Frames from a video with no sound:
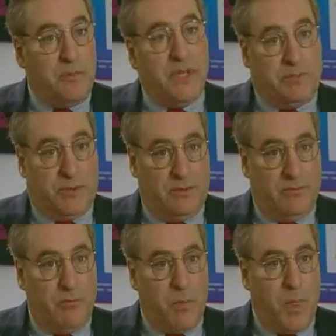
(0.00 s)
to people
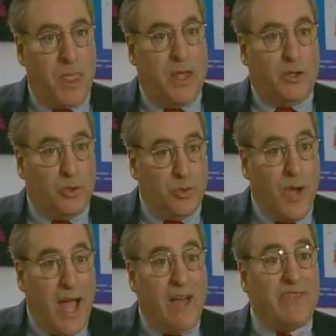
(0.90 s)

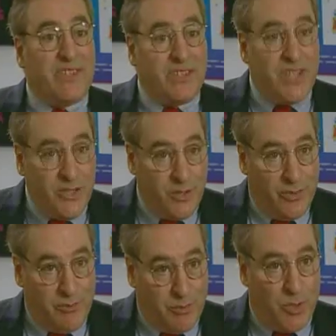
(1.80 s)
who have seen the
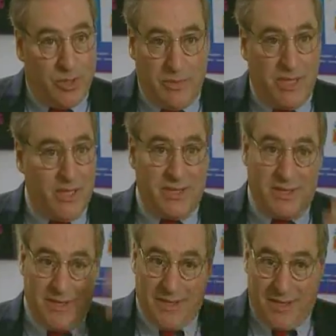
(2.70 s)
report. I mean, this
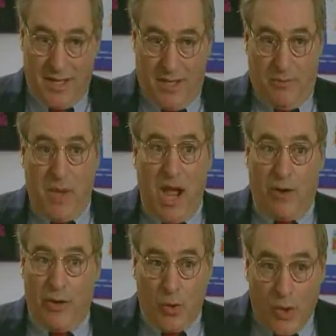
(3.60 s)
isn't
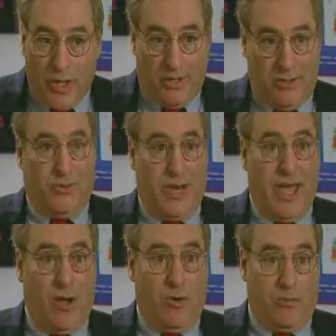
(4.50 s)
paranoia on
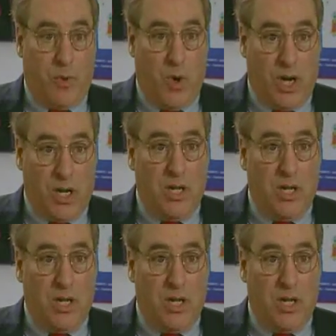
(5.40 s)
our part.